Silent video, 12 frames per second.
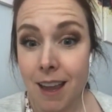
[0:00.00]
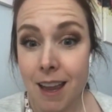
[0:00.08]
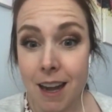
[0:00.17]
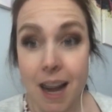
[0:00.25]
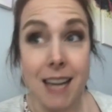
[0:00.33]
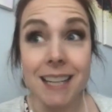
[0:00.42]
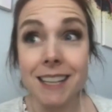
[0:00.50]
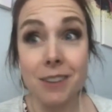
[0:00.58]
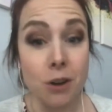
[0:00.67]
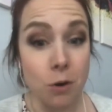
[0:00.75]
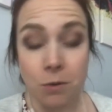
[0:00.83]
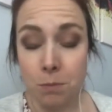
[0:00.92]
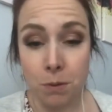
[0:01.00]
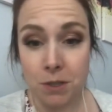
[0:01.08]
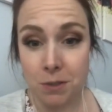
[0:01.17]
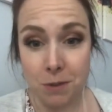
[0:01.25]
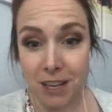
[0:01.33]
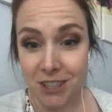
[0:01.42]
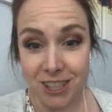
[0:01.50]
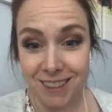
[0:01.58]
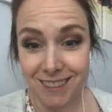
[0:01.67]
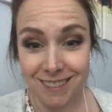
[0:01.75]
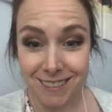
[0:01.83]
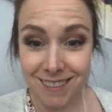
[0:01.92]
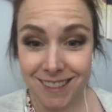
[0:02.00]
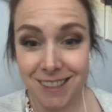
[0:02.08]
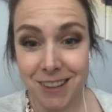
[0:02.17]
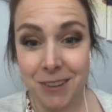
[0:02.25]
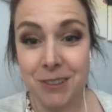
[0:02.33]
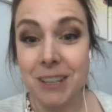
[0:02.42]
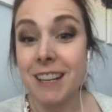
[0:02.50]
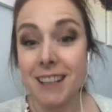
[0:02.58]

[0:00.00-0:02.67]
And I needed no persuasion. So